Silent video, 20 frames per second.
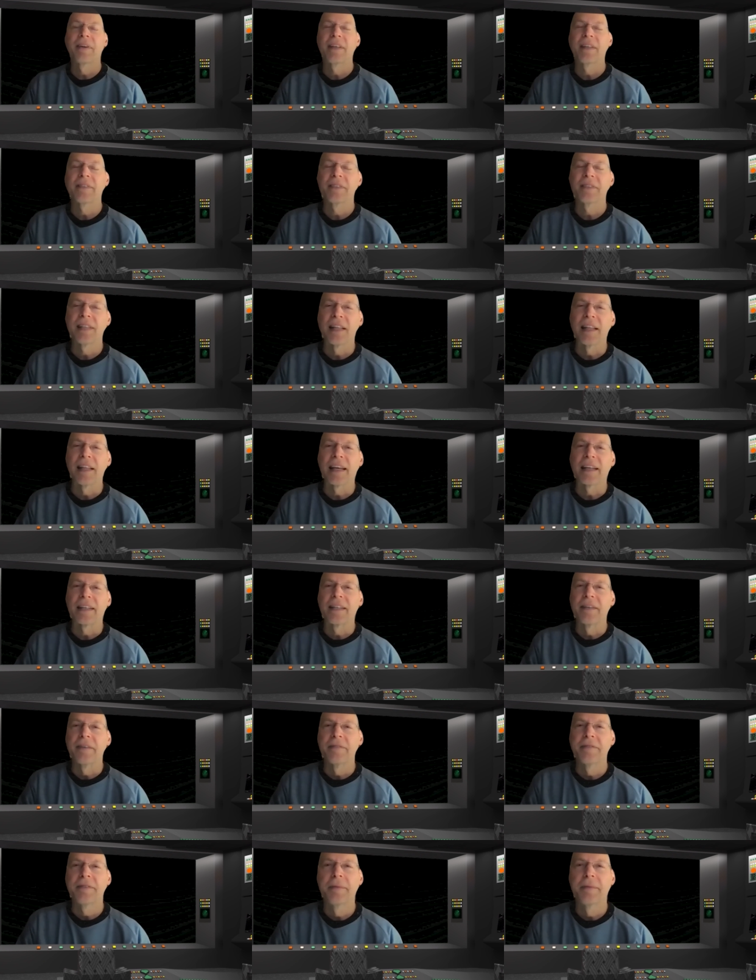okay.
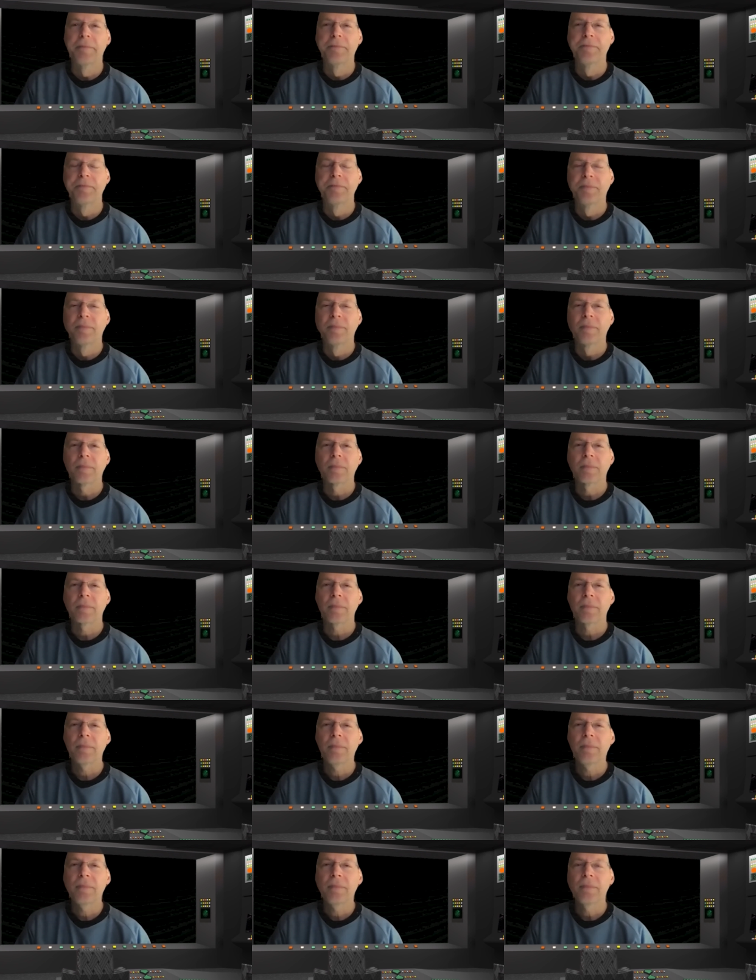It's a really
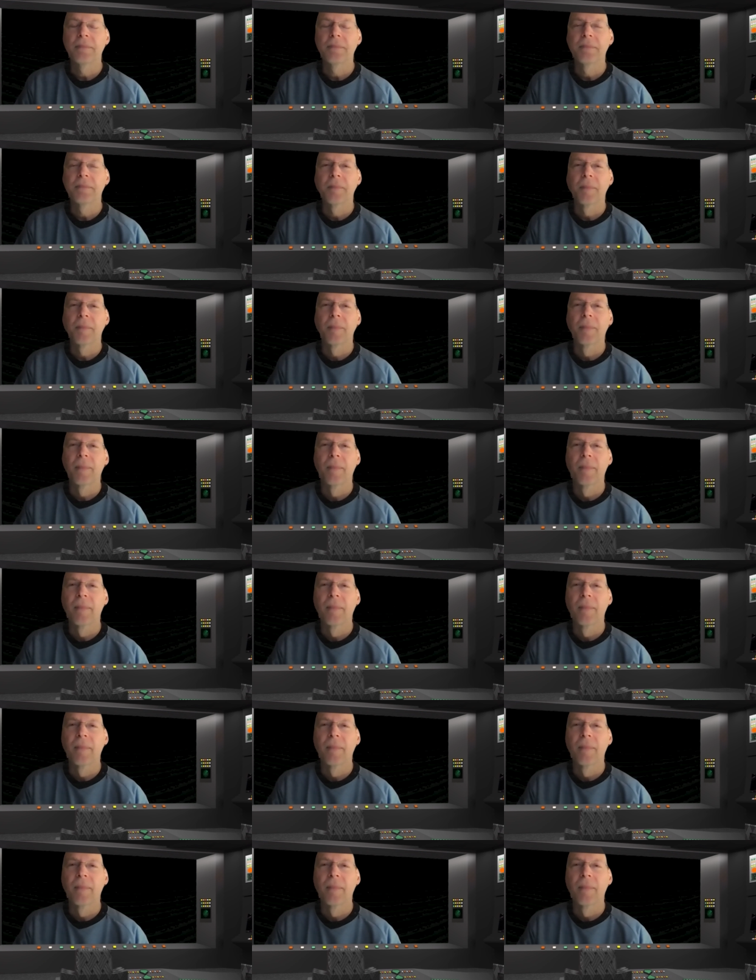stupid thing that I should